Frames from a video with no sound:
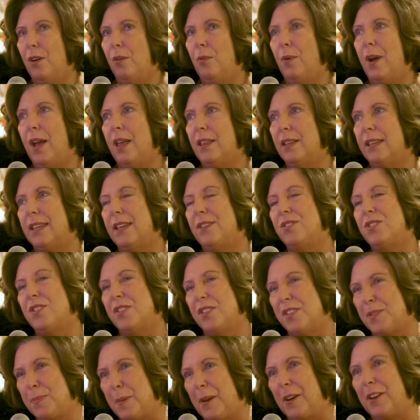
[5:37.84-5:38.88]
Well, it gives
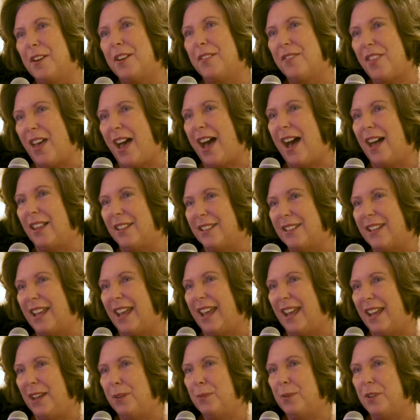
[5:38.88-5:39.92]
you the spirit of the
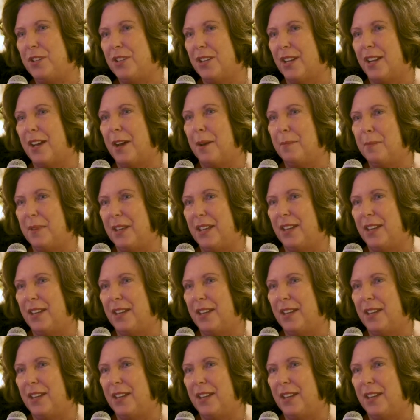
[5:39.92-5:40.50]
holiday when you come